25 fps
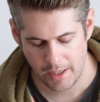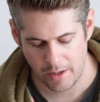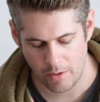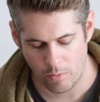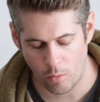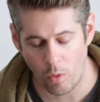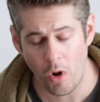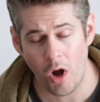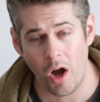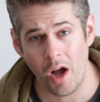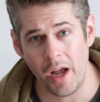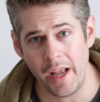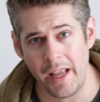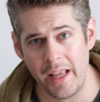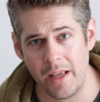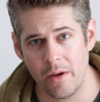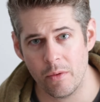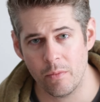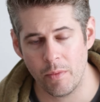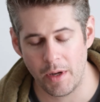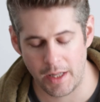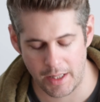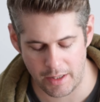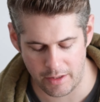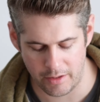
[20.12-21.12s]
Why?
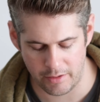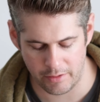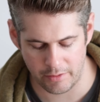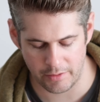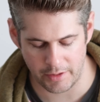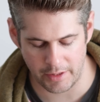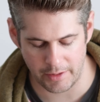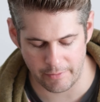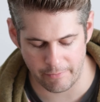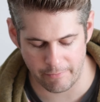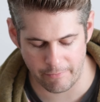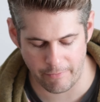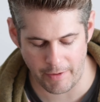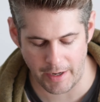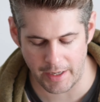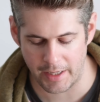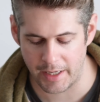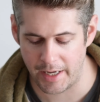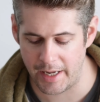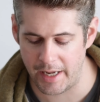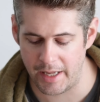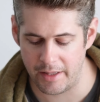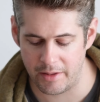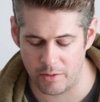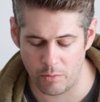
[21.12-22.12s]
Well,
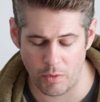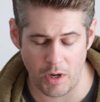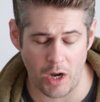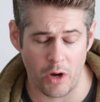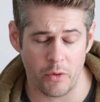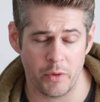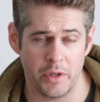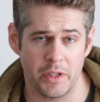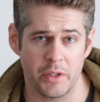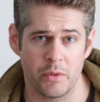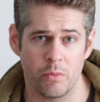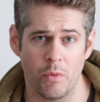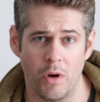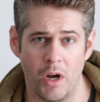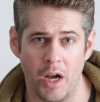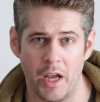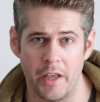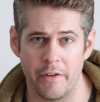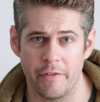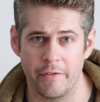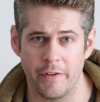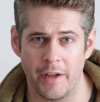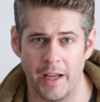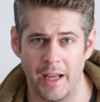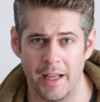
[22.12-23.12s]
frankly, the world and its
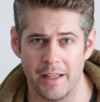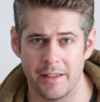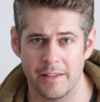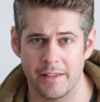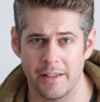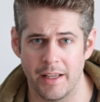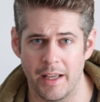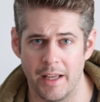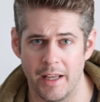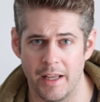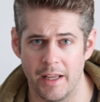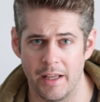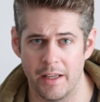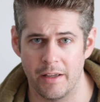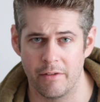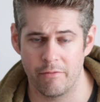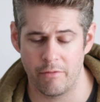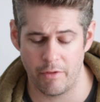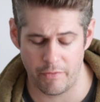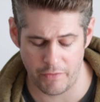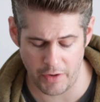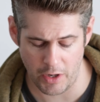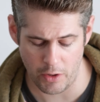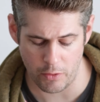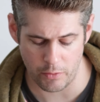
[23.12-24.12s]
wife has
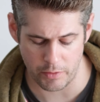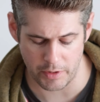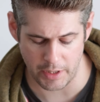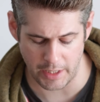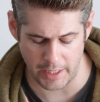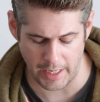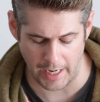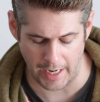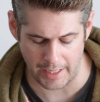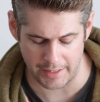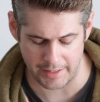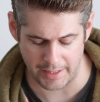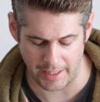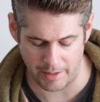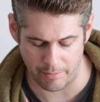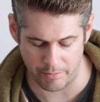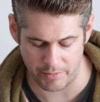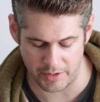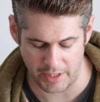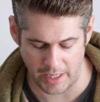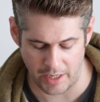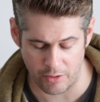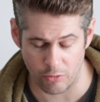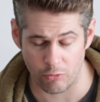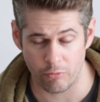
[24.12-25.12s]
reviewed the NAD
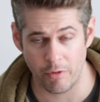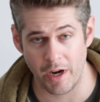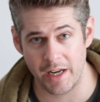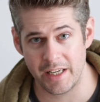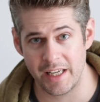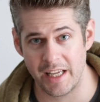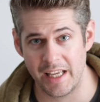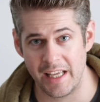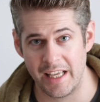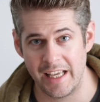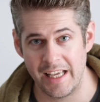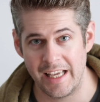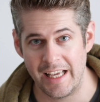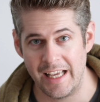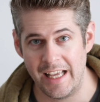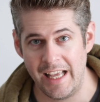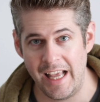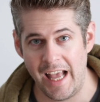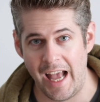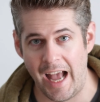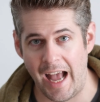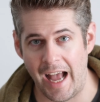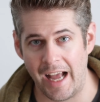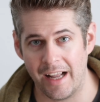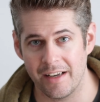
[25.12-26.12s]
M10 already,
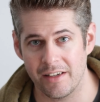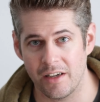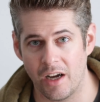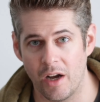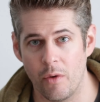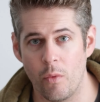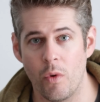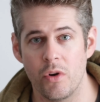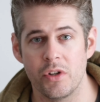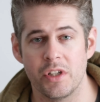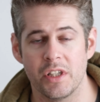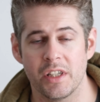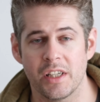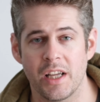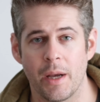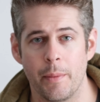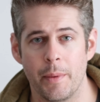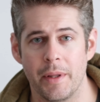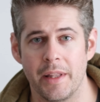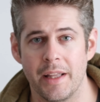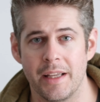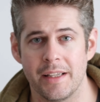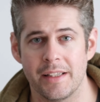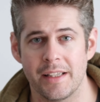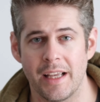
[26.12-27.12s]
and I wanted to come
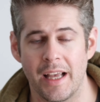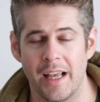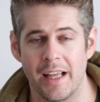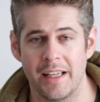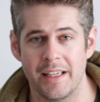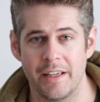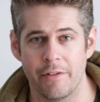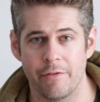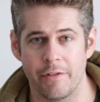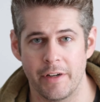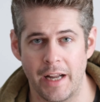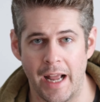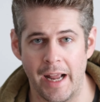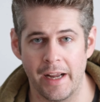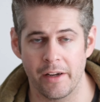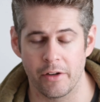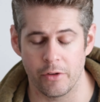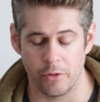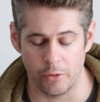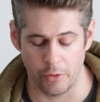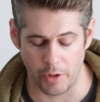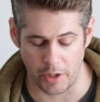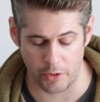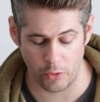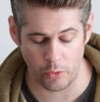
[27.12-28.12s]
at this at a different
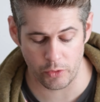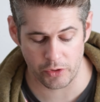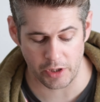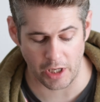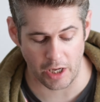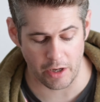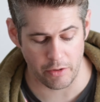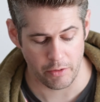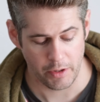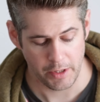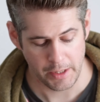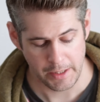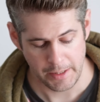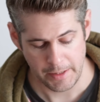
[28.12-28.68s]
angle. And also,